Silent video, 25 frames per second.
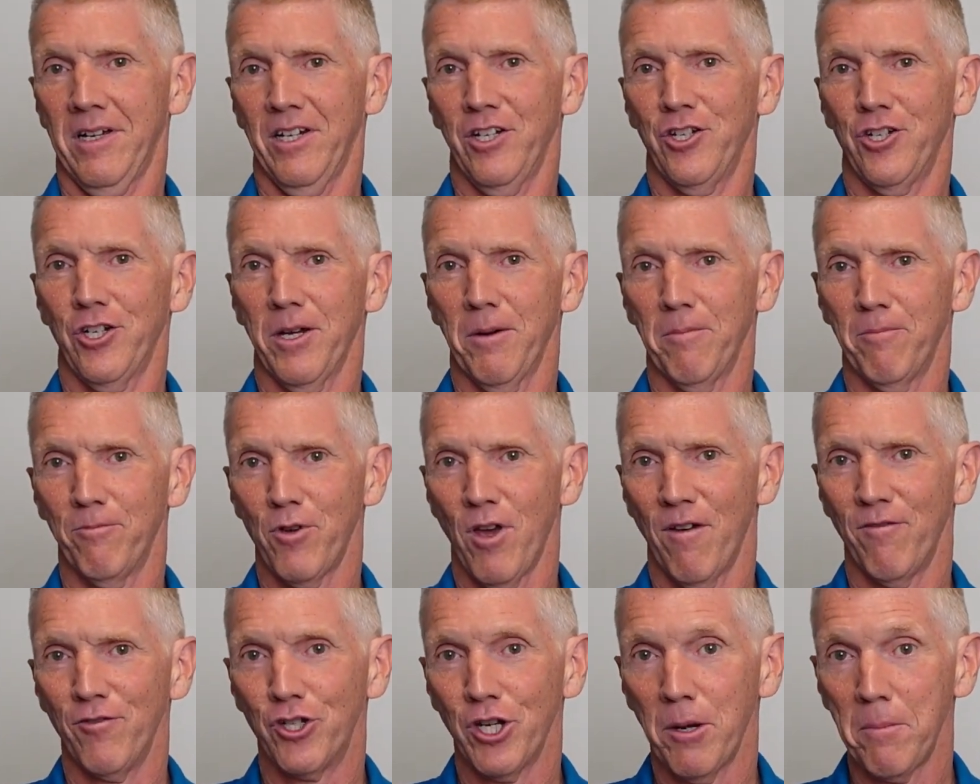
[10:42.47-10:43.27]
Gym.
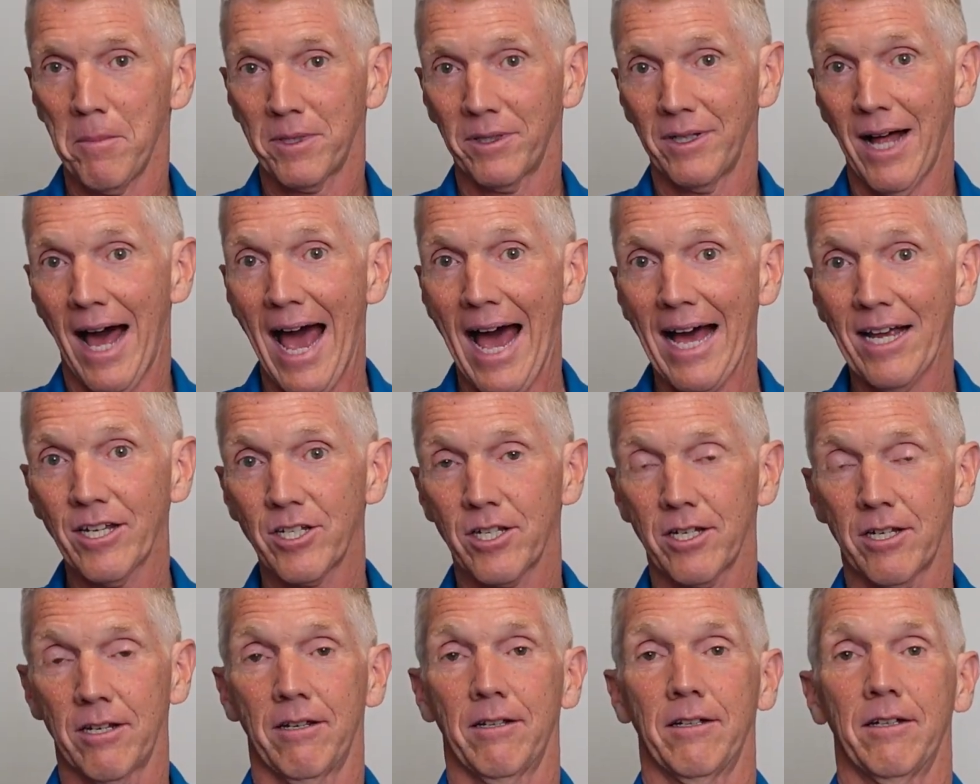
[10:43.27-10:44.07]
You have gym
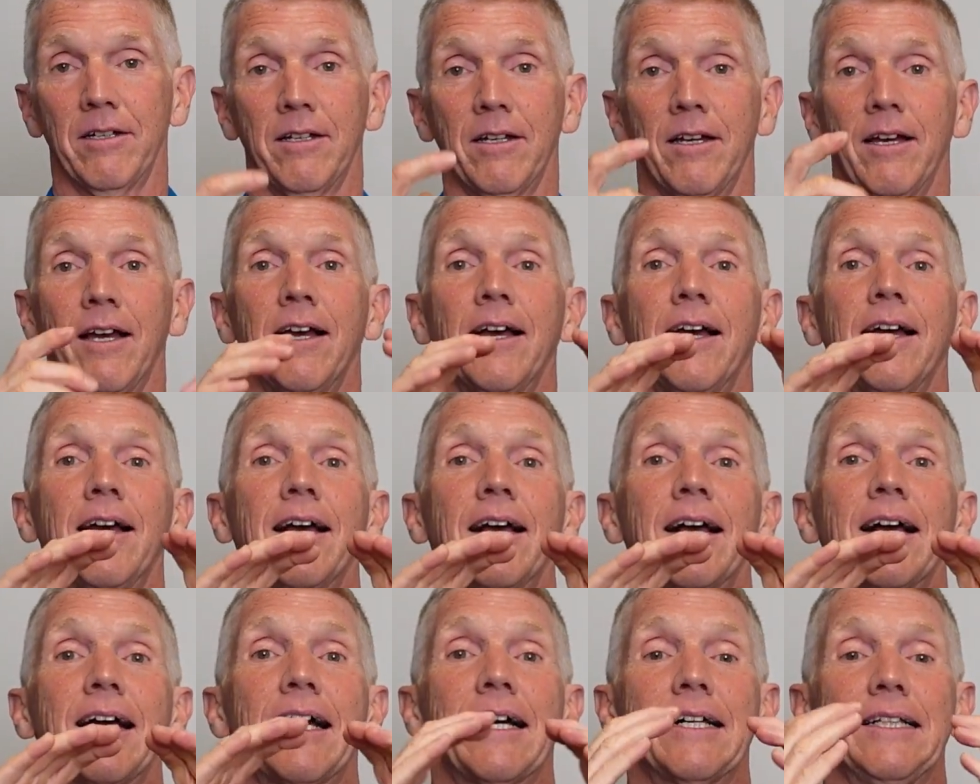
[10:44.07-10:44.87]
class,
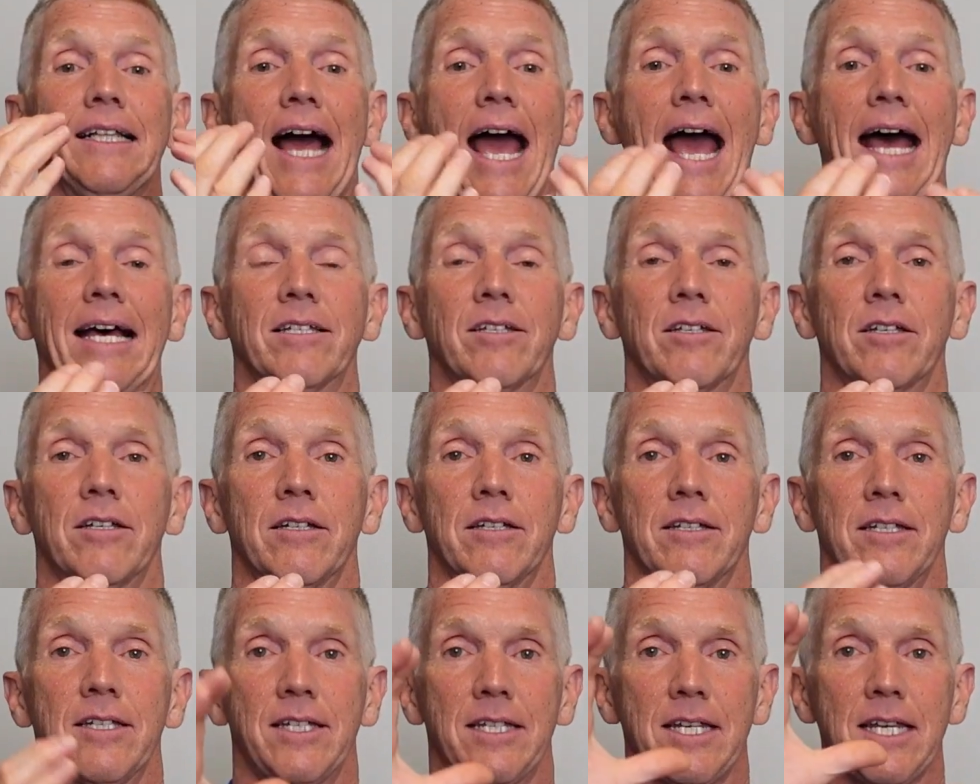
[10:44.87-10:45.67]
class.
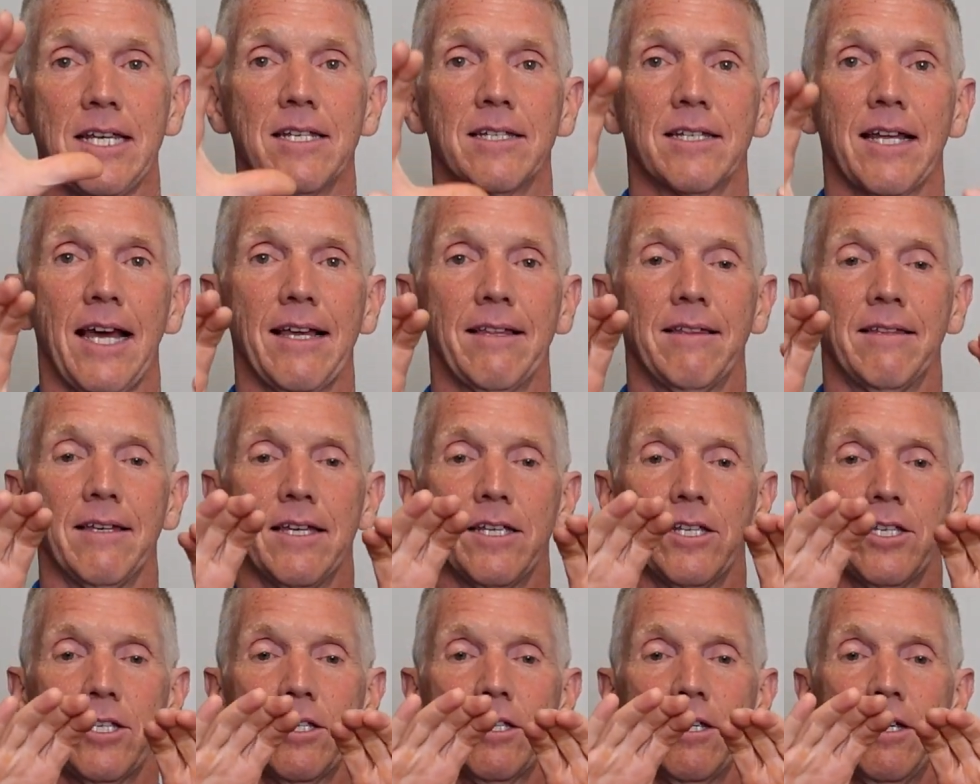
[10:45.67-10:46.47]
C's like
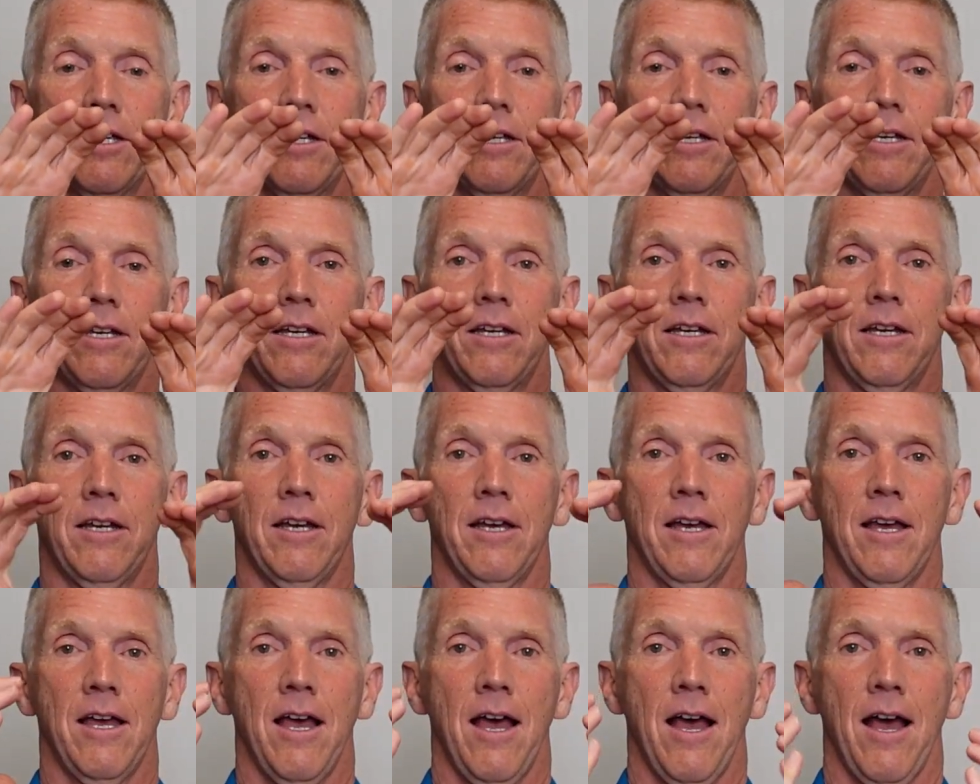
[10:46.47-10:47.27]
this,
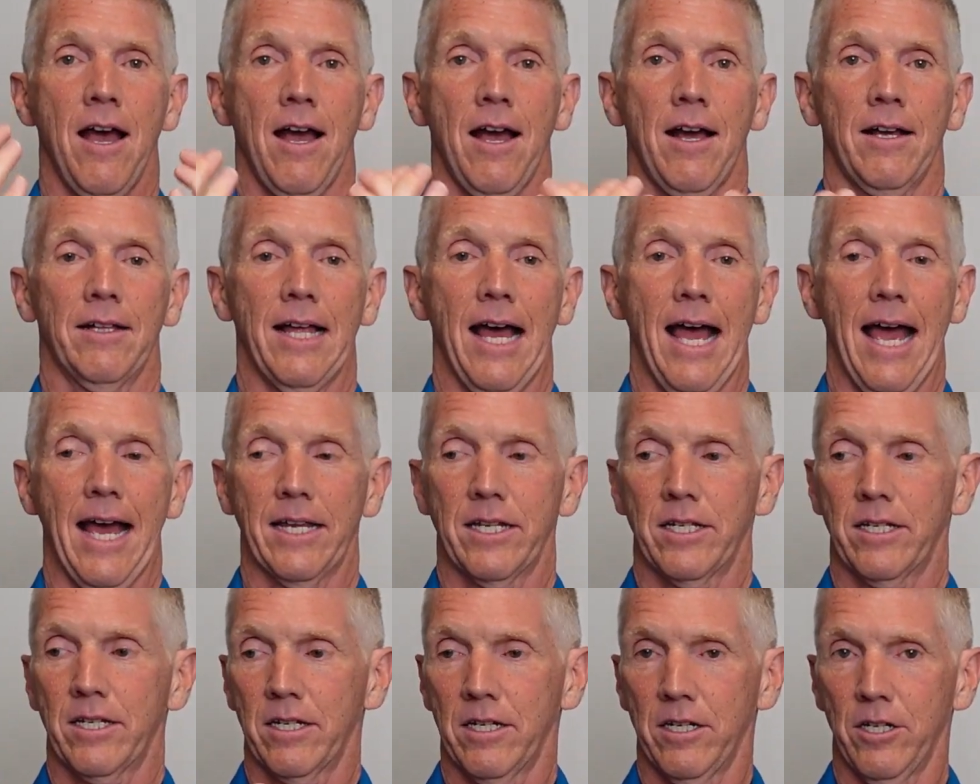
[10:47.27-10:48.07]

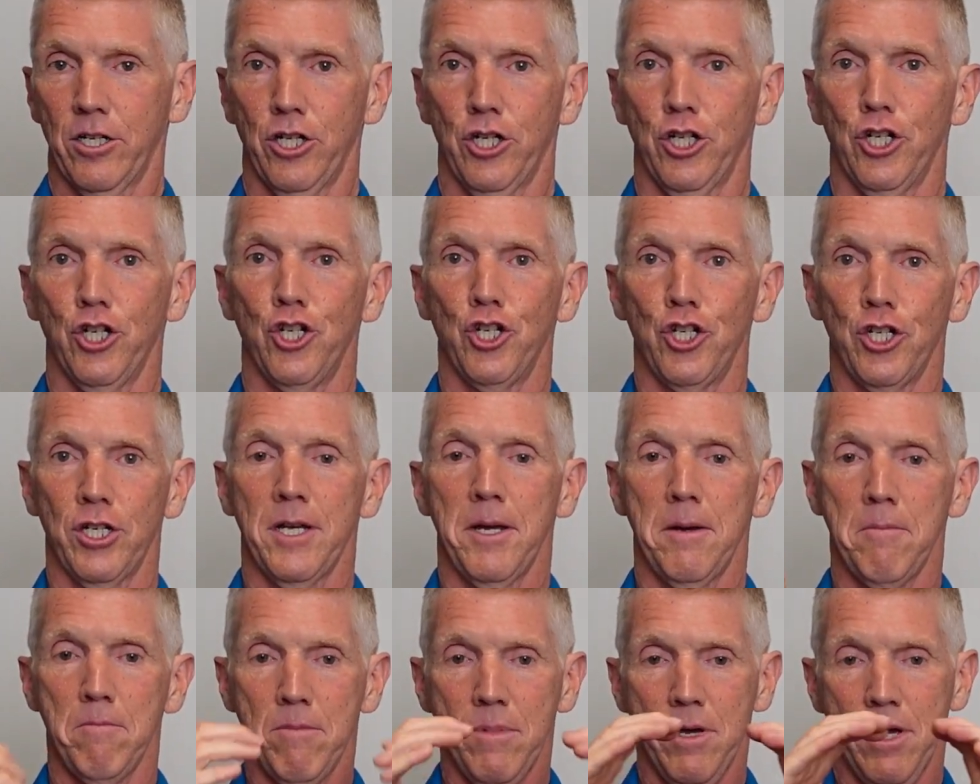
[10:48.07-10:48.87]
class.
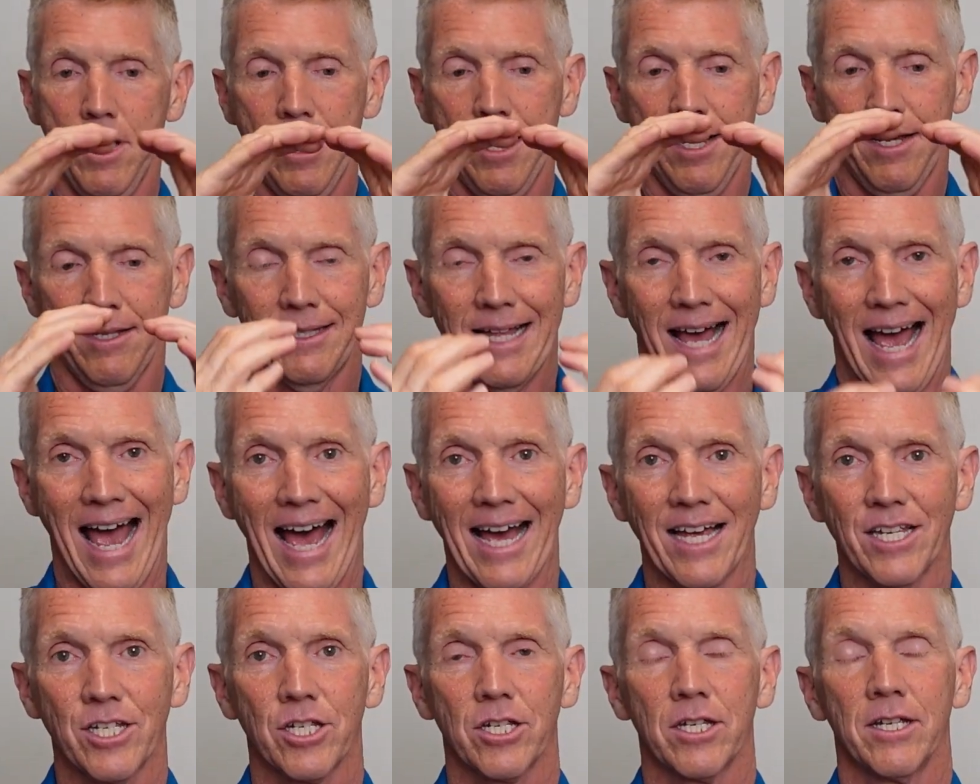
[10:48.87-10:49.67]
Gym,
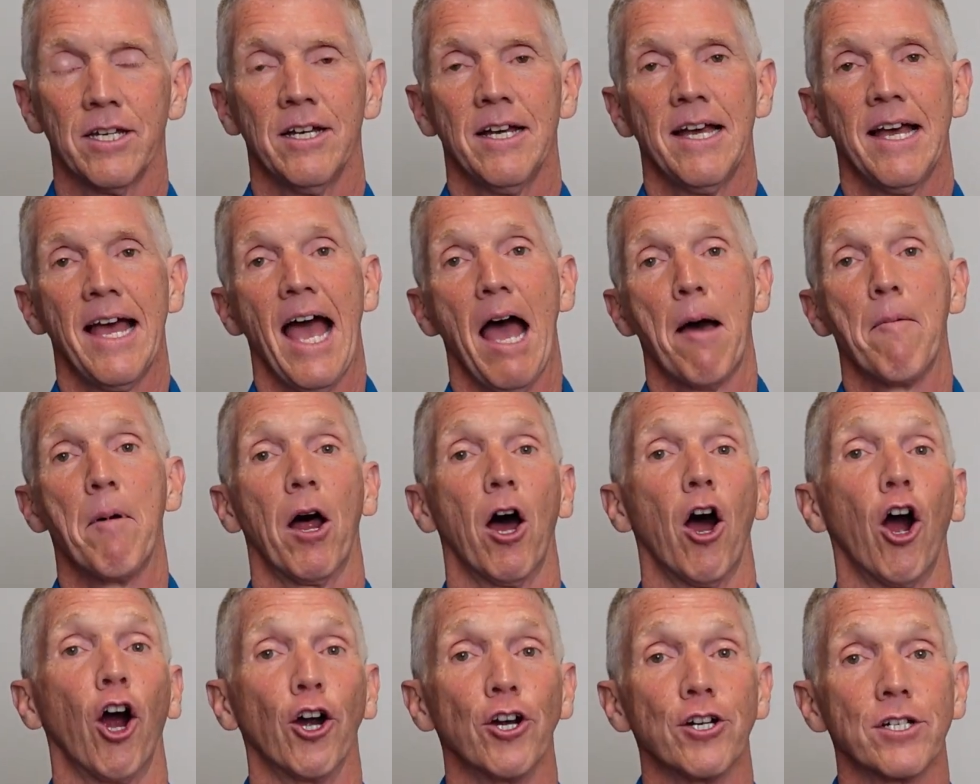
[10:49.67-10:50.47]
class. How
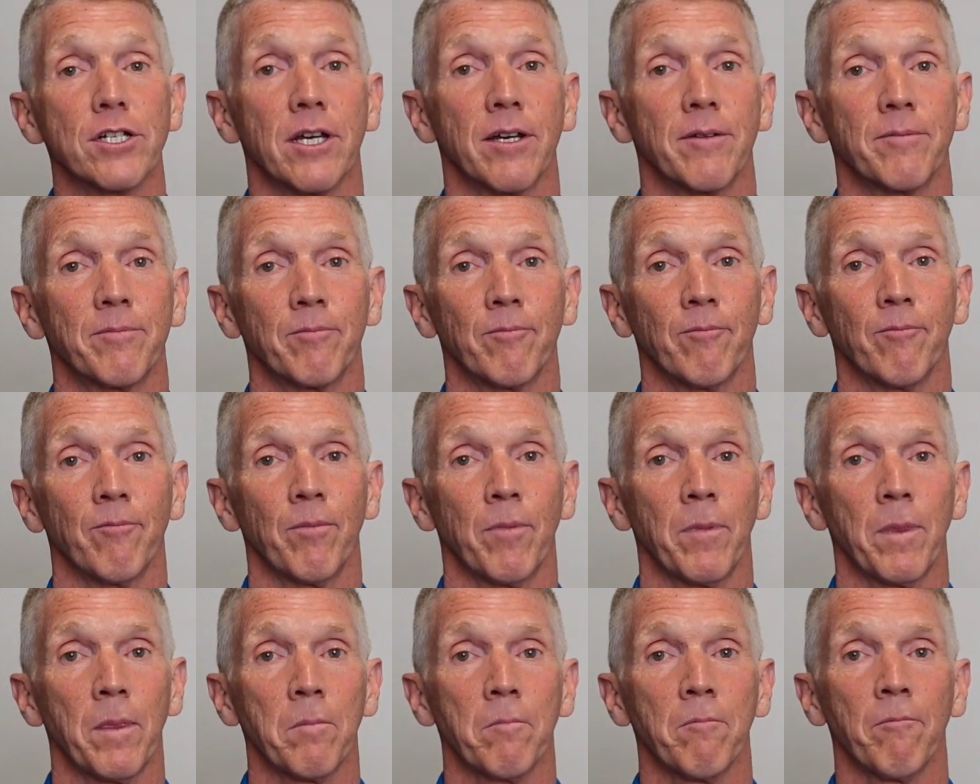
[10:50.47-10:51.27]
about art?
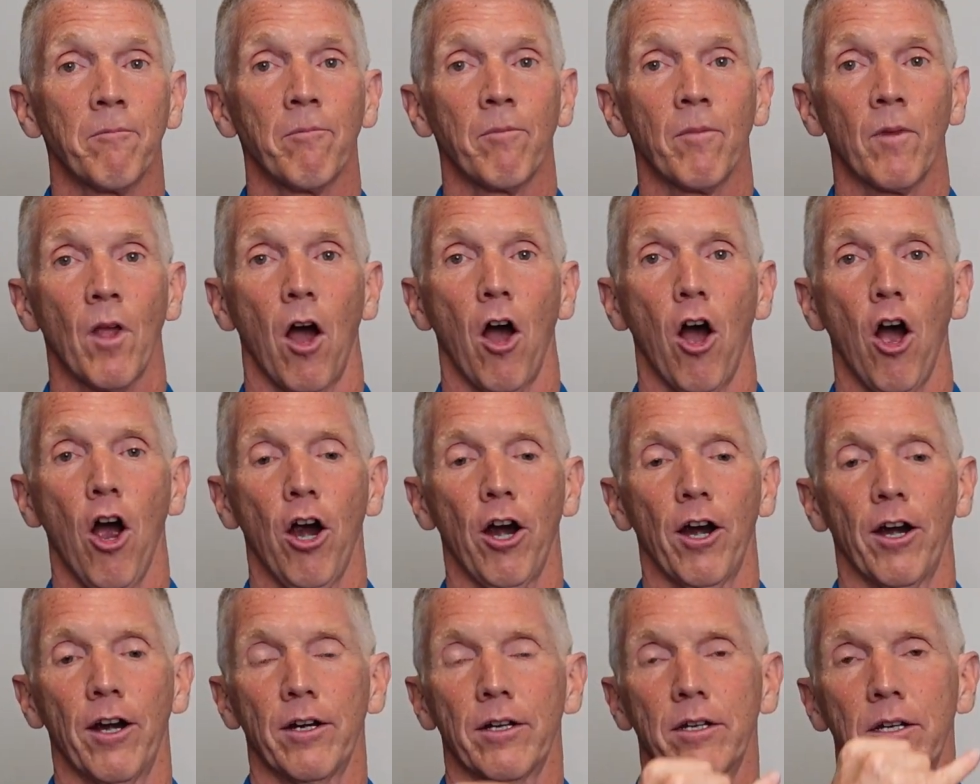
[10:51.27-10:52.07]

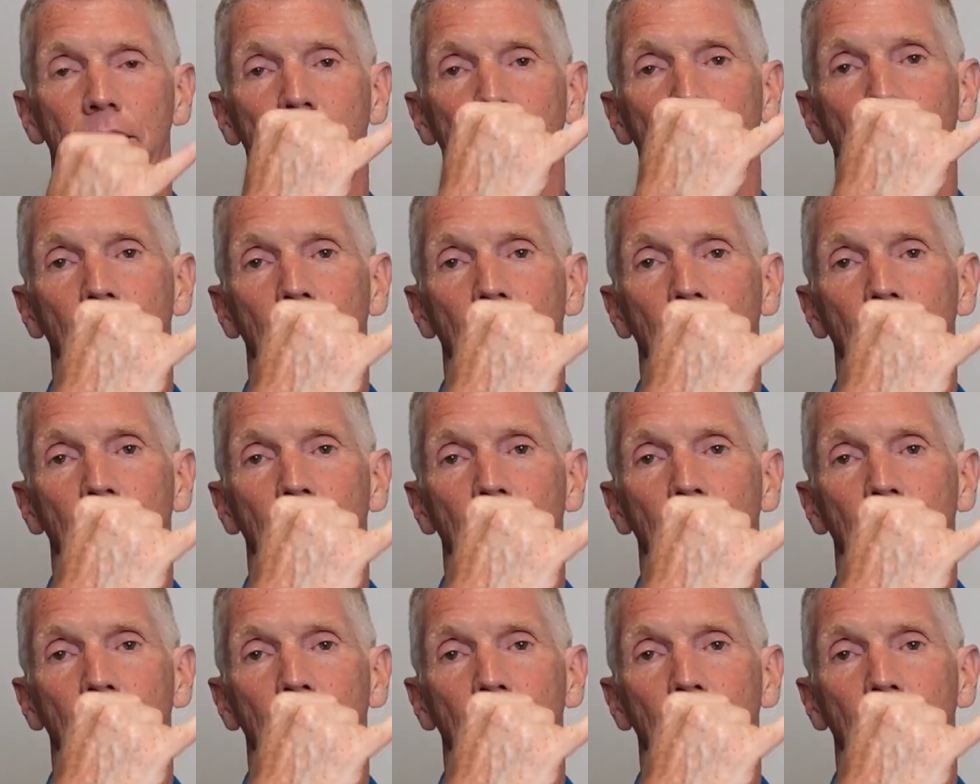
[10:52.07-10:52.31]
Art,